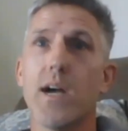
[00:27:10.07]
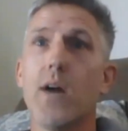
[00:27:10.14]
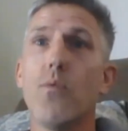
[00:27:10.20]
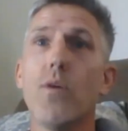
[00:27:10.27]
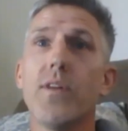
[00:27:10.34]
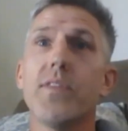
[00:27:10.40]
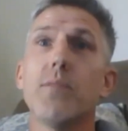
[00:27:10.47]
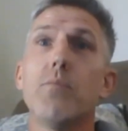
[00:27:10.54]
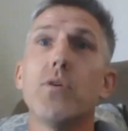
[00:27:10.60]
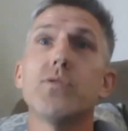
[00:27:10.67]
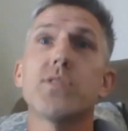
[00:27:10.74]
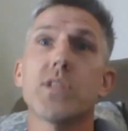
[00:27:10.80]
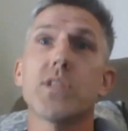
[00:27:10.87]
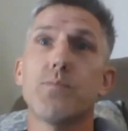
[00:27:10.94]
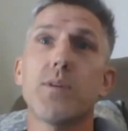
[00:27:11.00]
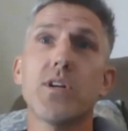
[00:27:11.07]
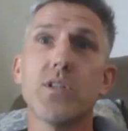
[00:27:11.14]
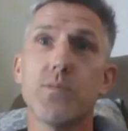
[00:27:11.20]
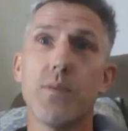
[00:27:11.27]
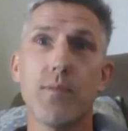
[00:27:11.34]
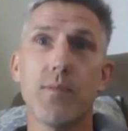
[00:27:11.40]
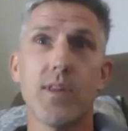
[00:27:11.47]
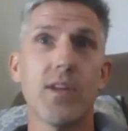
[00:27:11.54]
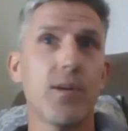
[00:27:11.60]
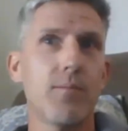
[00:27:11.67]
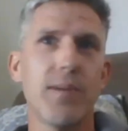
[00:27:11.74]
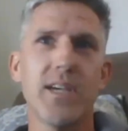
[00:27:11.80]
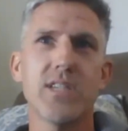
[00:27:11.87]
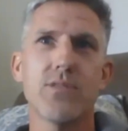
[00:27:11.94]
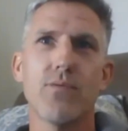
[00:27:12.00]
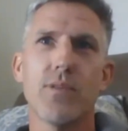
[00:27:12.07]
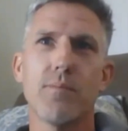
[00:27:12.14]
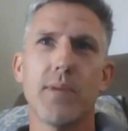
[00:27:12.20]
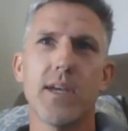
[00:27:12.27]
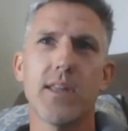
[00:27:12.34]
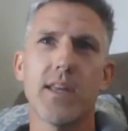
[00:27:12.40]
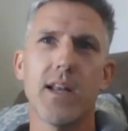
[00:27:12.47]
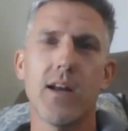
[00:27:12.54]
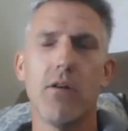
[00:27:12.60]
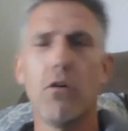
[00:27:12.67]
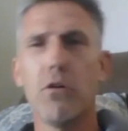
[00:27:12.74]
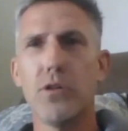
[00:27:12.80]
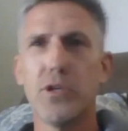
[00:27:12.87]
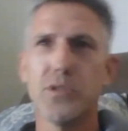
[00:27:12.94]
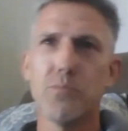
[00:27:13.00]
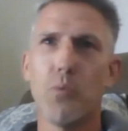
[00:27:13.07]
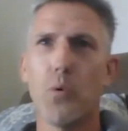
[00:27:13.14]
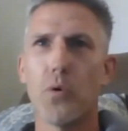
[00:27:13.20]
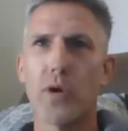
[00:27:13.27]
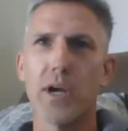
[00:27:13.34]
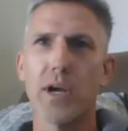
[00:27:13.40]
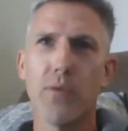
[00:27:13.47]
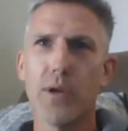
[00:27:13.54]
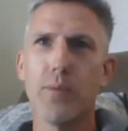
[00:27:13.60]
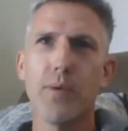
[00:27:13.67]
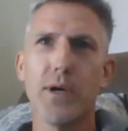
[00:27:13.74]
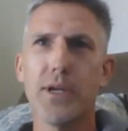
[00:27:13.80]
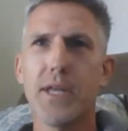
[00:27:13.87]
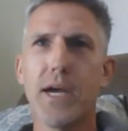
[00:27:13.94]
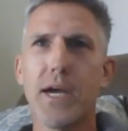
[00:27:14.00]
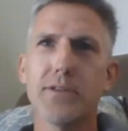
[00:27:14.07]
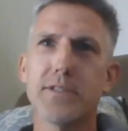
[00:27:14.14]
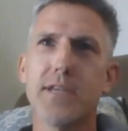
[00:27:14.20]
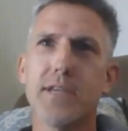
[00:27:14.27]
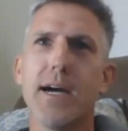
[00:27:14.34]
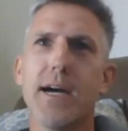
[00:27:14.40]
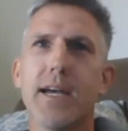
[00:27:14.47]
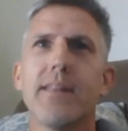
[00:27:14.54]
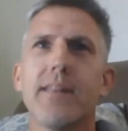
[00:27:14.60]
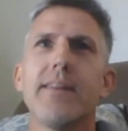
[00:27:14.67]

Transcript: I want the most experienced people in the base with me. And they're like, oh, that's boring. I want to be on the outside.